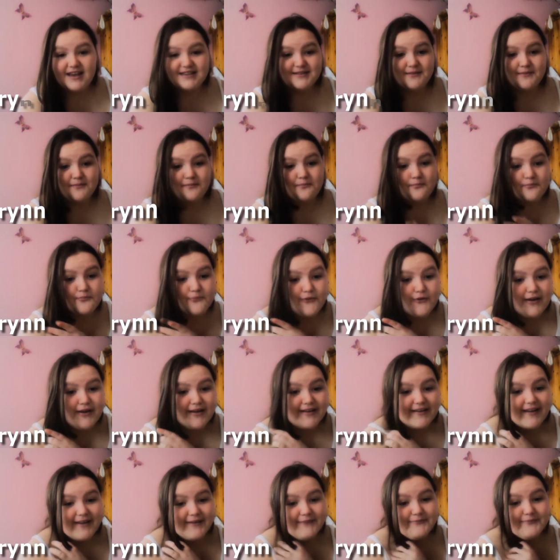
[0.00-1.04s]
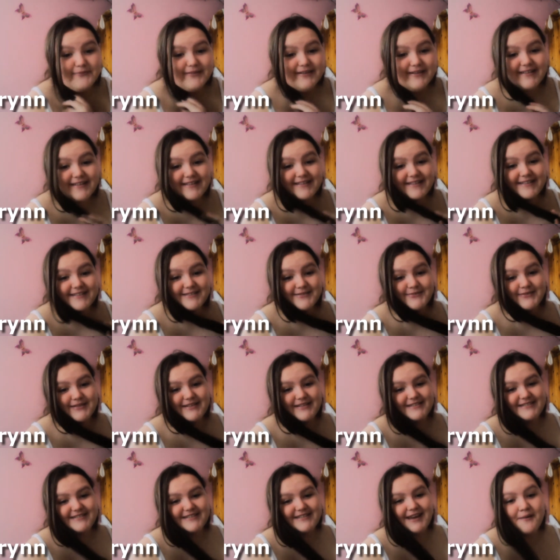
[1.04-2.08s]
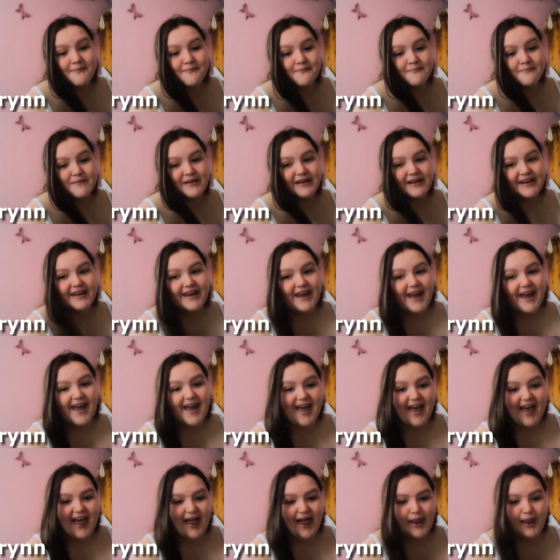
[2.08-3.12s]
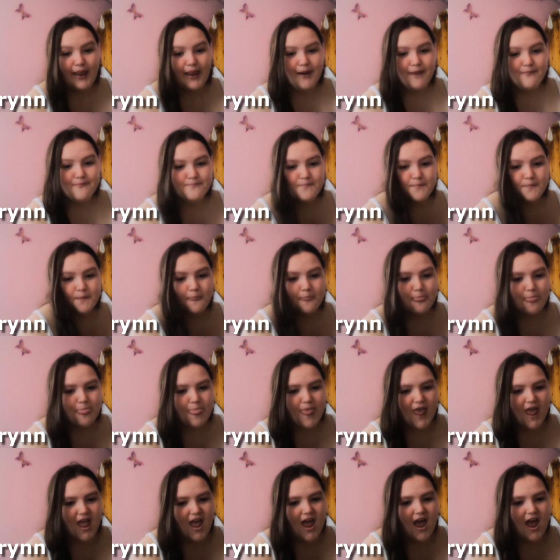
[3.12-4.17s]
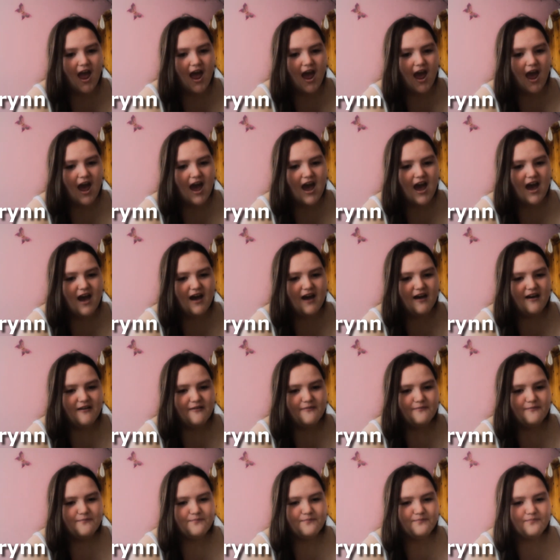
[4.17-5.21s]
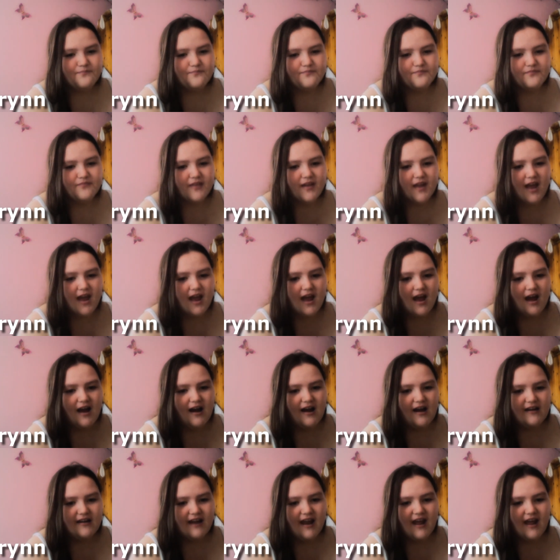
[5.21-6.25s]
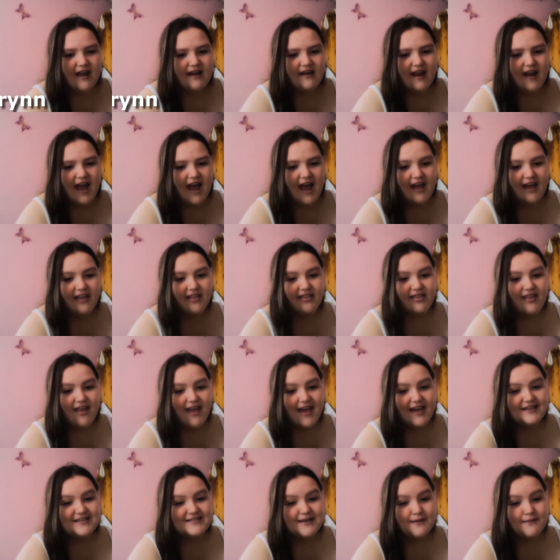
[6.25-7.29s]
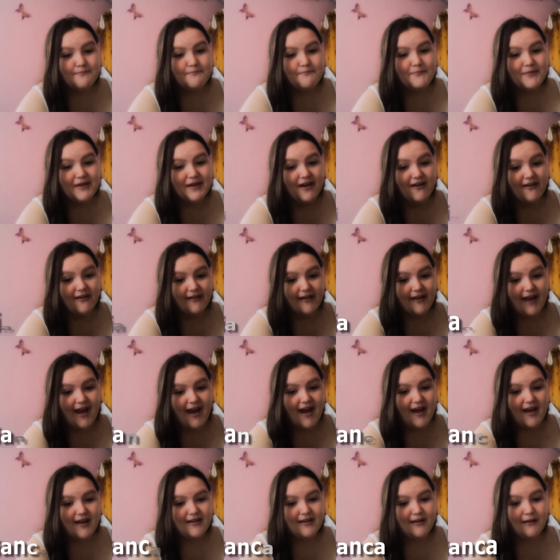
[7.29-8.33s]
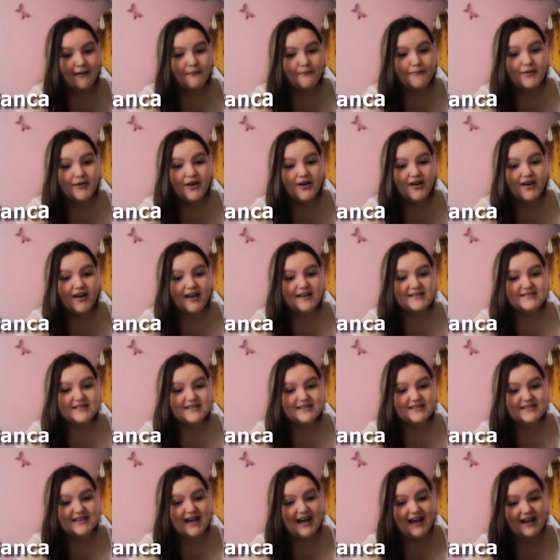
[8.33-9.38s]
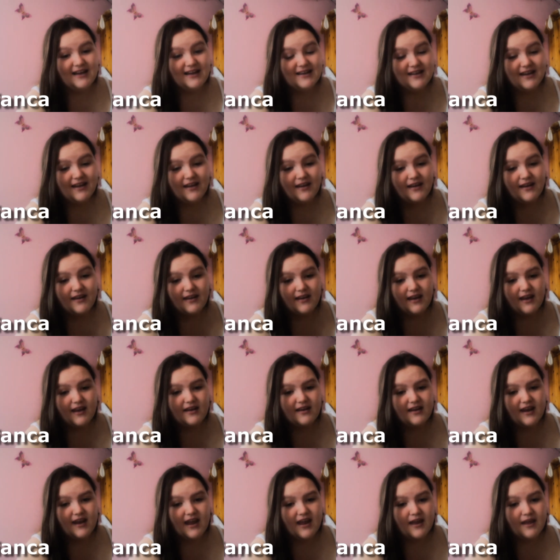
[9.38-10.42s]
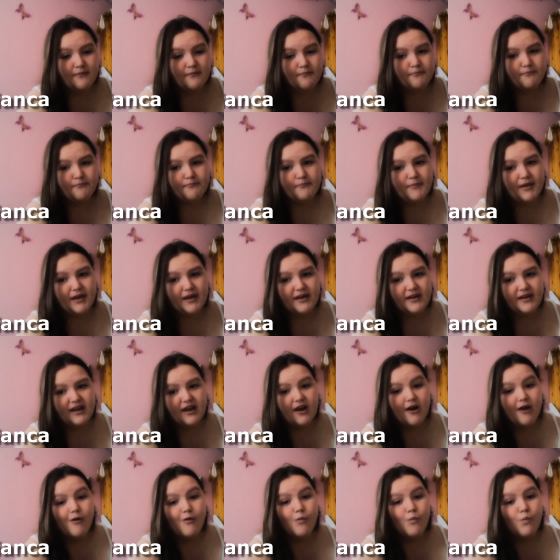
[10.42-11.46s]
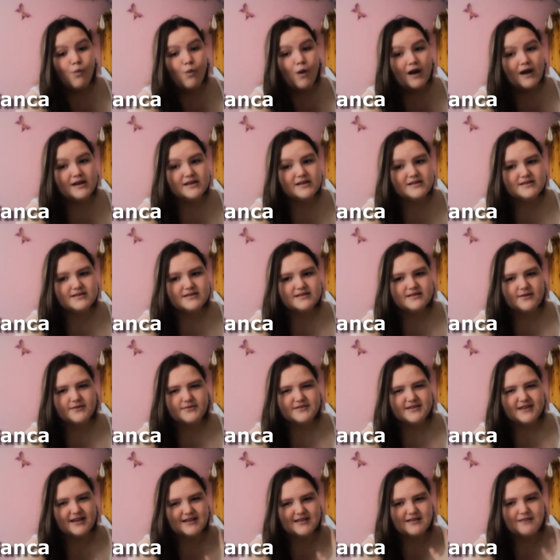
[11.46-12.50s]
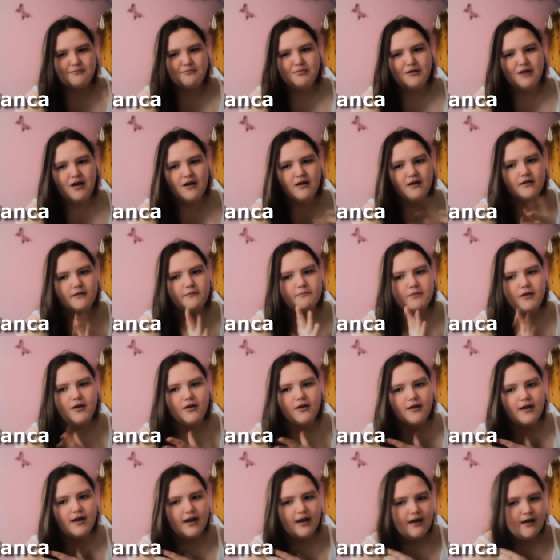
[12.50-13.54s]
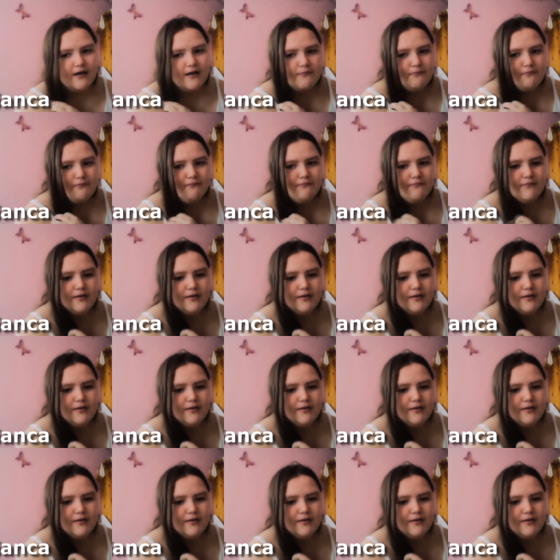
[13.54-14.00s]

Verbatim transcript: is Brynn. And Brynn is a Welsh name meaning hill. Um, and then 8th is Bianca. And Bianca is an Italian name meaning white. So it's like the Blanc, Blanca